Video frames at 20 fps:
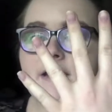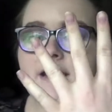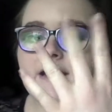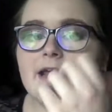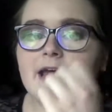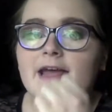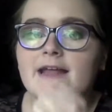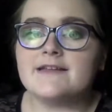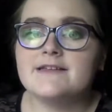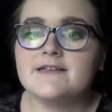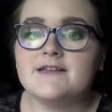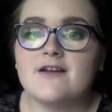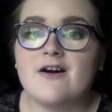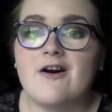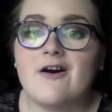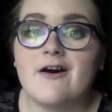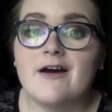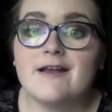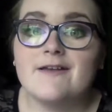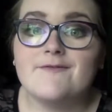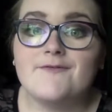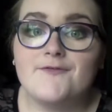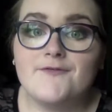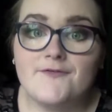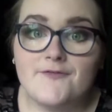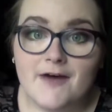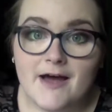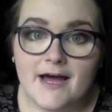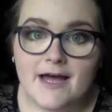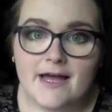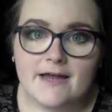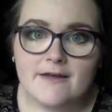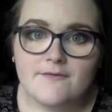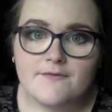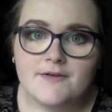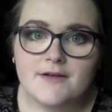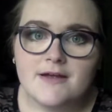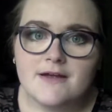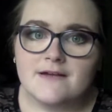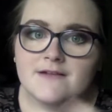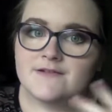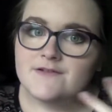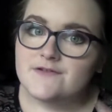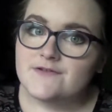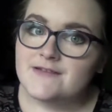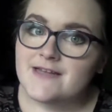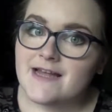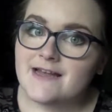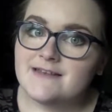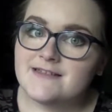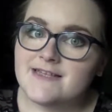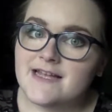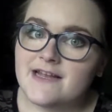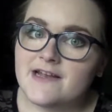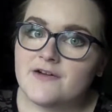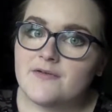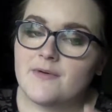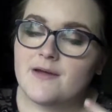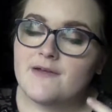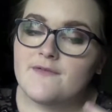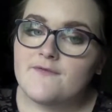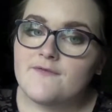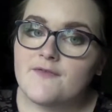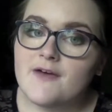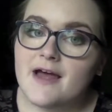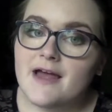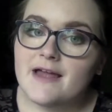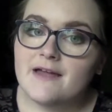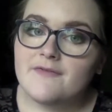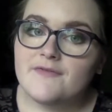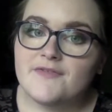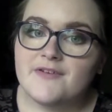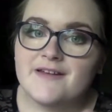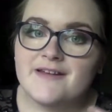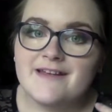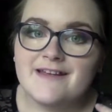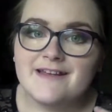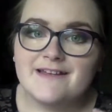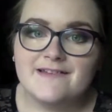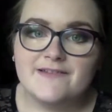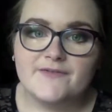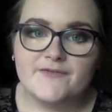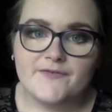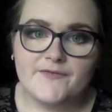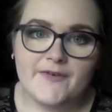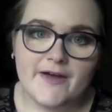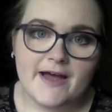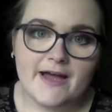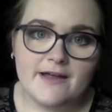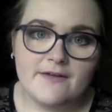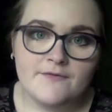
and ended on 5. So 10 take away 5 is 5.